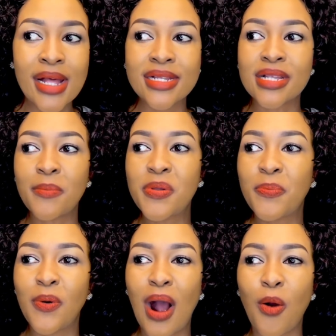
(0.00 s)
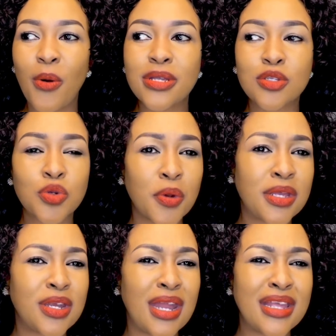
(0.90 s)
Some people are always
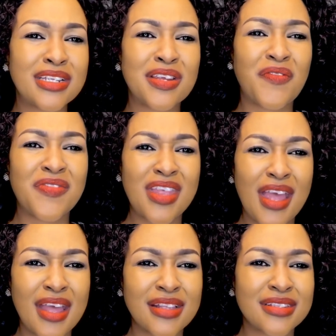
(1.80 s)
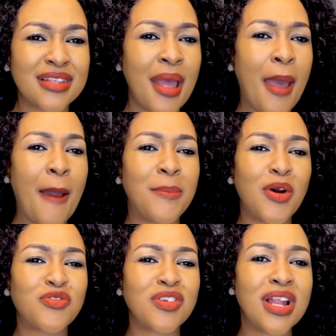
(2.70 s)
talking negative things
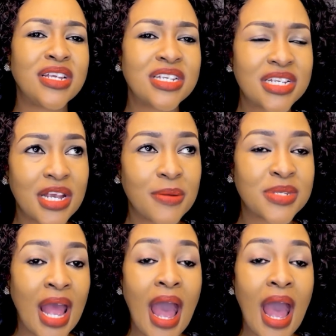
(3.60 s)
about relationships.